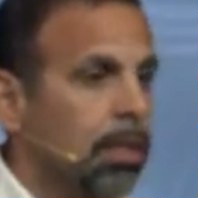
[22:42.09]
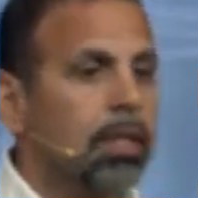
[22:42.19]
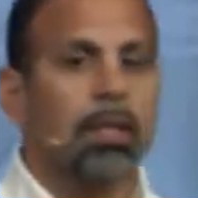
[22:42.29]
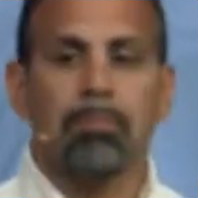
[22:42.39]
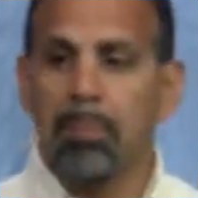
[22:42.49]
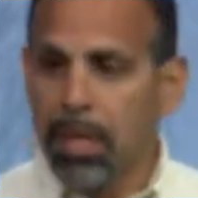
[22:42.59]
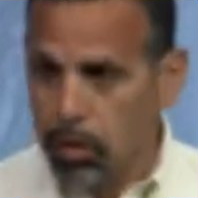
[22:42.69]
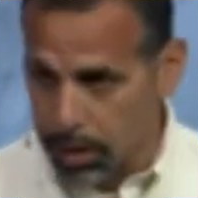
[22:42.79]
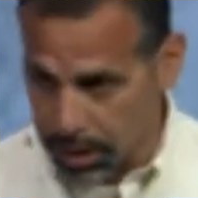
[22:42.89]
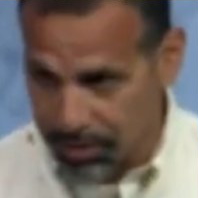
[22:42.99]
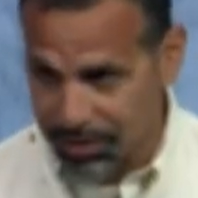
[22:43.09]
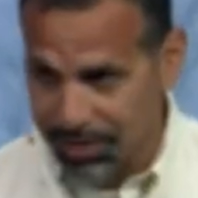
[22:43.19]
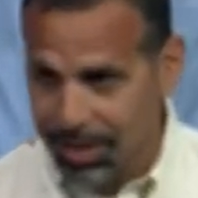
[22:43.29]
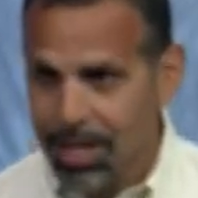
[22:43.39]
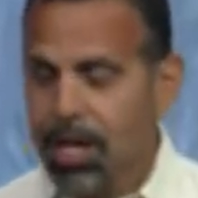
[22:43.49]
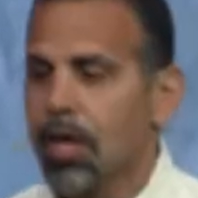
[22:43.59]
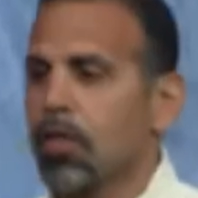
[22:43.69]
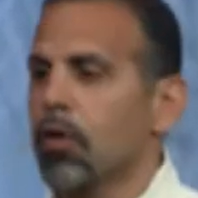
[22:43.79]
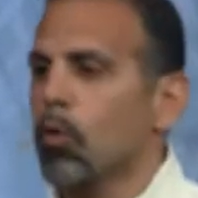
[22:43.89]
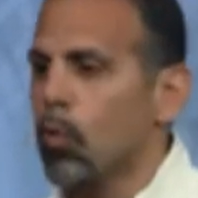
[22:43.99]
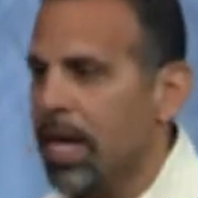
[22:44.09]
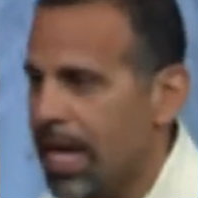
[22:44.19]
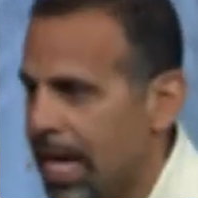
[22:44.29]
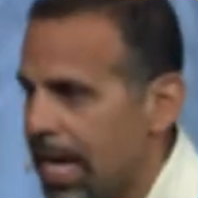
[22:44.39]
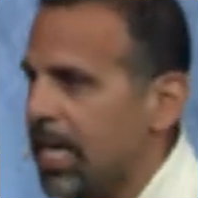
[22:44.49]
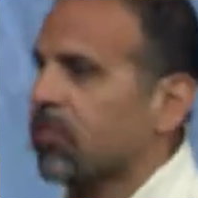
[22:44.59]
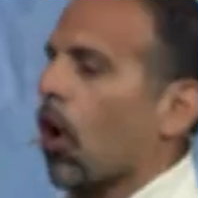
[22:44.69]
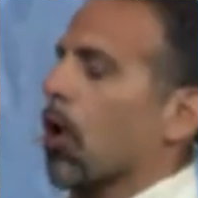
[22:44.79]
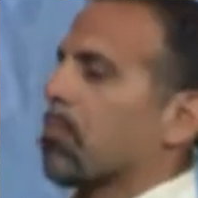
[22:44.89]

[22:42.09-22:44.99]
The bitterness. The weeds are